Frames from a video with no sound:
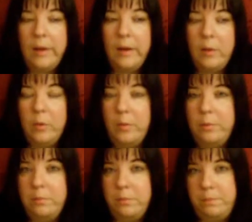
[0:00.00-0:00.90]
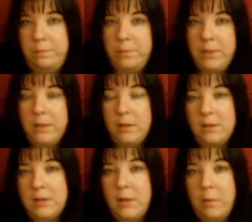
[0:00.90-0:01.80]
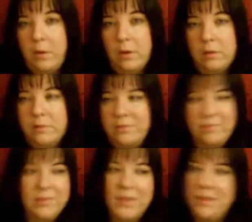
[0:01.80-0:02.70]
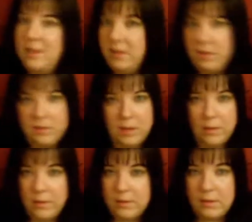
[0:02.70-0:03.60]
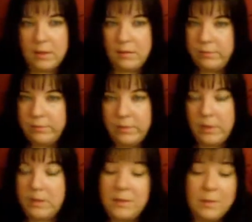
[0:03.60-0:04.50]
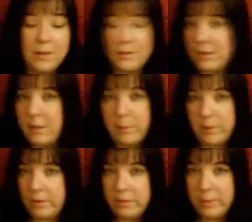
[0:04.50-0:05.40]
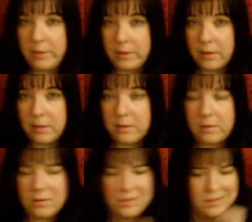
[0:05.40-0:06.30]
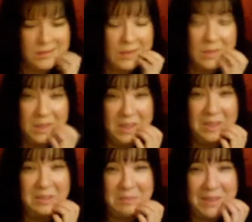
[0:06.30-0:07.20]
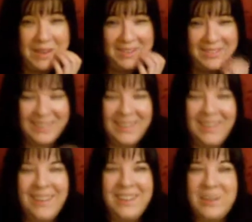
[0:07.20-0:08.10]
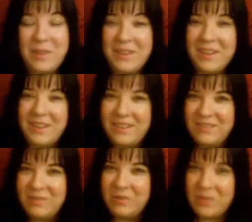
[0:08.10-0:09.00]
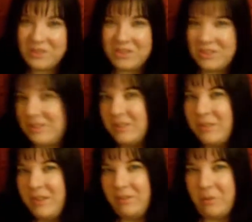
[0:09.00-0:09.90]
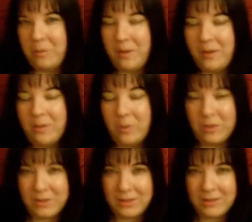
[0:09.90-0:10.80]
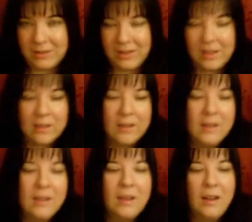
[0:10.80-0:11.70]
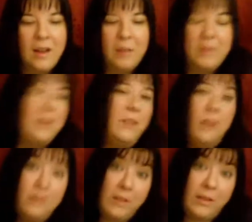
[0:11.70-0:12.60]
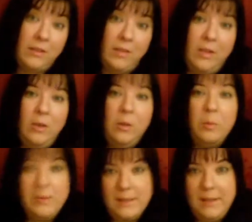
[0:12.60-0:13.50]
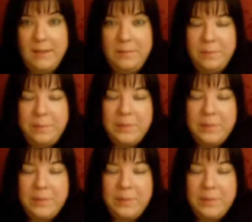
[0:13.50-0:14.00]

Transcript: I will put it on the sidebar. It's either this side or this side, and sometimes it's down below depending on, that really looked bad, depending on which screen format you're watching this at. It's either underneath the video or beside it.